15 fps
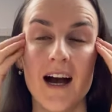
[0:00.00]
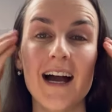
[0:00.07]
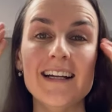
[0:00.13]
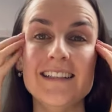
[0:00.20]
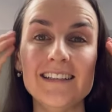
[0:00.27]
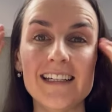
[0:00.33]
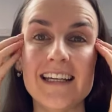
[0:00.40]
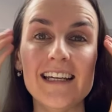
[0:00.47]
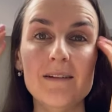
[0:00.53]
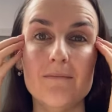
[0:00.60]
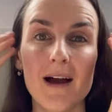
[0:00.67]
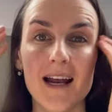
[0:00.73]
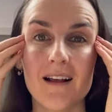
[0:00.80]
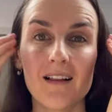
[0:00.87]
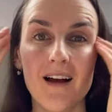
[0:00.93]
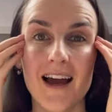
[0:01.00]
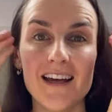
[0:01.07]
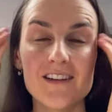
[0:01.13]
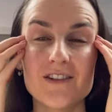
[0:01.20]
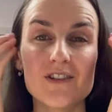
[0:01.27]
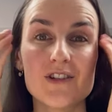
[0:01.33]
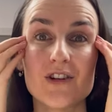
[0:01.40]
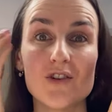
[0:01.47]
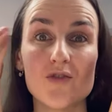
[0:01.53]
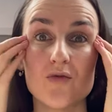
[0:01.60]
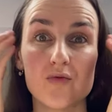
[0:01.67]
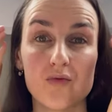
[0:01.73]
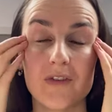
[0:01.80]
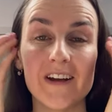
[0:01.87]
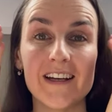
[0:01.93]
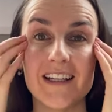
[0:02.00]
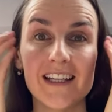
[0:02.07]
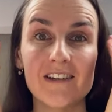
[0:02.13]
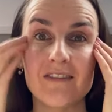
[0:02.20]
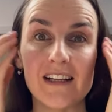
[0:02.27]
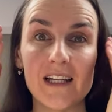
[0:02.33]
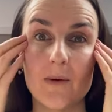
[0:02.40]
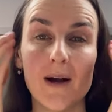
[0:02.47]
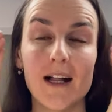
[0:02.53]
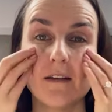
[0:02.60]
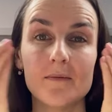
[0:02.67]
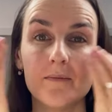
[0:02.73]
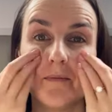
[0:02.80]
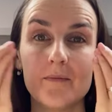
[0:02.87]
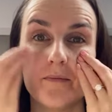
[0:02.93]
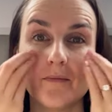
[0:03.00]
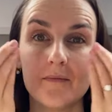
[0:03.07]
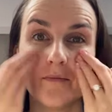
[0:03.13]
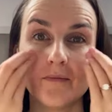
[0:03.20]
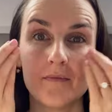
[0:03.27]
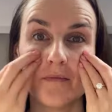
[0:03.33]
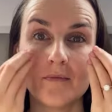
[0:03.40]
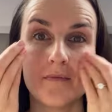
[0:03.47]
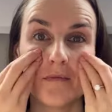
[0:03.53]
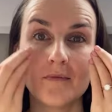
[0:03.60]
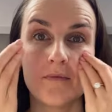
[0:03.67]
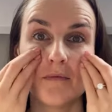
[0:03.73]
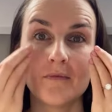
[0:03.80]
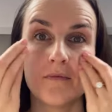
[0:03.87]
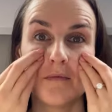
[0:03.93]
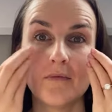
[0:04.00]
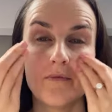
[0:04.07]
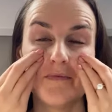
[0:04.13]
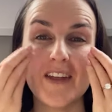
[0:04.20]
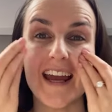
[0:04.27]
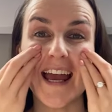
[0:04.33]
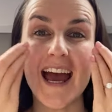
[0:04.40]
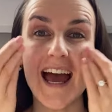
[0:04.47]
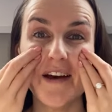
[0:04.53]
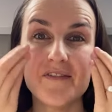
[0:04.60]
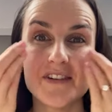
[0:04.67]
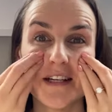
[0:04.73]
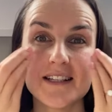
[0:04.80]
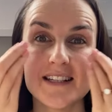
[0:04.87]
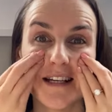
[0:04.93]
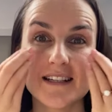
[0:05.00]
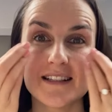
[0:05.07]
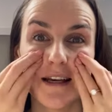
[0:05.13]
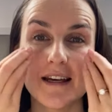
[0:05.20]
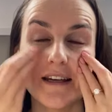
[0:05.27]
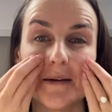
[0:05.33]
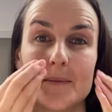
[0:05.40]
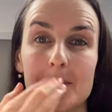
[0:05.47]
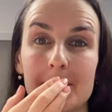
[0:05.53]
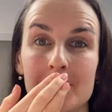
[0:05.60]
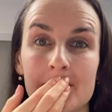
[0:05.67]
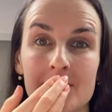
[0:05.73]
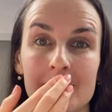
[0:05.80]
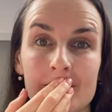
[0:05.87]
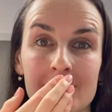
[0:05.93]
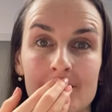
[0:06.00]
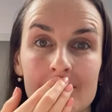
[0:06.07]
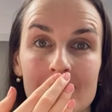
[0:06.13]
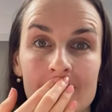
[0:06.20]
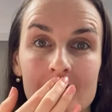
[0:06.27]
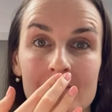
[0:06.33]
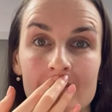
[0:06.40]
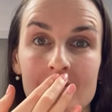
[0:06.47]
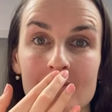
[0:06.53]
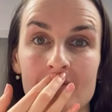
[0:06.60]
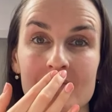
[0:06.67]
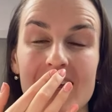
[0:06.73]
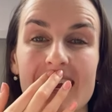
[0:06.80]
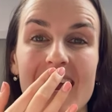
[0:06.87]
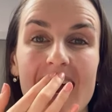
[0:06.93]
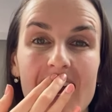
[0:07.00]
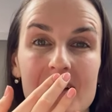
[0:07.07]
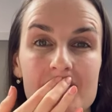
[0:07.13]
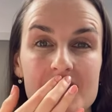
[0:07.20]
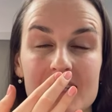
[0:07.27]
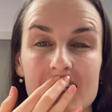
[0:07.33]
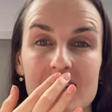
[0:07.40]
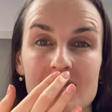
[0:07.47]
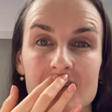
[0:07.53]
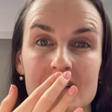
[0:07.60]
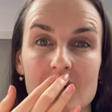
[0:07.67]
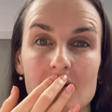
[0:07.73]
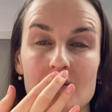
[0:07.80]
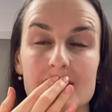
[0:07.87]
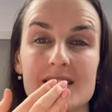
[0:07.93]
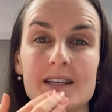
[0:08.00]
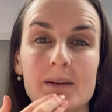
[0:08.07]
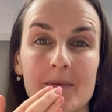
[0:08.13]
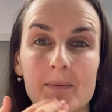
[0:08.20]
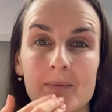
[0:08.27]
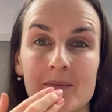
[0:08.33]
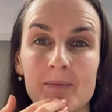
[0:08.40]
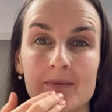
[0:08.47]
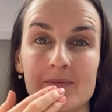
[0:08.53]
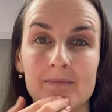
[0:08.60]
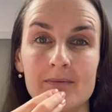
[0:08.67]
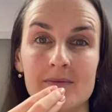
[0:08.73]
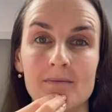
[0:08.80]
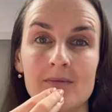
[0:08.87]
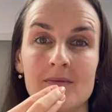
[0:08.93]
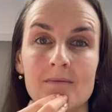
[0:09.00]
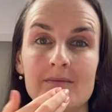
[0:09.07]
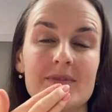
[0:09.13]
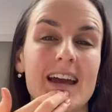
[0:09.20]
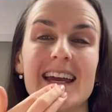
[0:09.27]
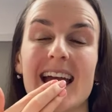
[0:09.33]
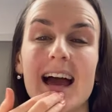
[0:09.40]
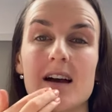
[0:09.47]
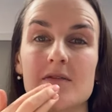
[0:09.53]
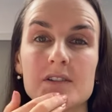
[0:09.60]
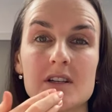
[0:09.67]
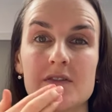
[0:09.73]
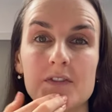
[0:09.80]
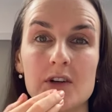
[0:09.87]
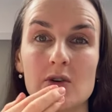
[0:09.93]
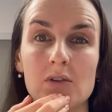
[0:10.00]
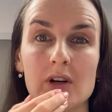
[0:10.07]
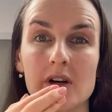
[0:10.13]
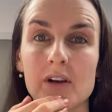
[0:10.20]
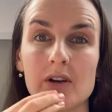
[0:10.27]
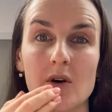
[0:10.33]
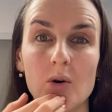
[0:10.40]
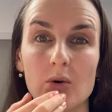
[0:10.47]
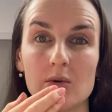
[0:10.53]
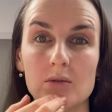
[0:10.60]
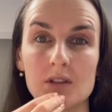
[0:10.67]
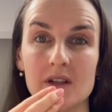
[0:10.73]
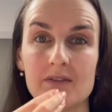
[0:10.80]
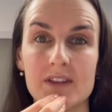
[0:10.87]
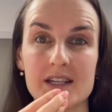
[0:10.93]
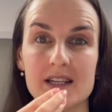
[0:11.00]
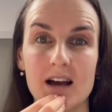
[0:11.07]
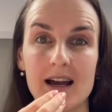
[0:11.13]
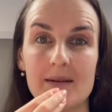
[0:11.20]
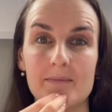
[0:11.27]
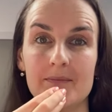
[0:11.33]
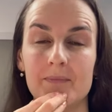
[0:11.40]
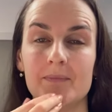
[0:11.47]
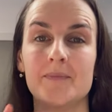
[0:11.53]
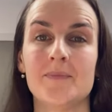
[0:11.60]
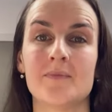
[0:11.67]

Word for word: I need my clients to do really, really well. They have to succeed. They have to get results. They have to feel good all of the time.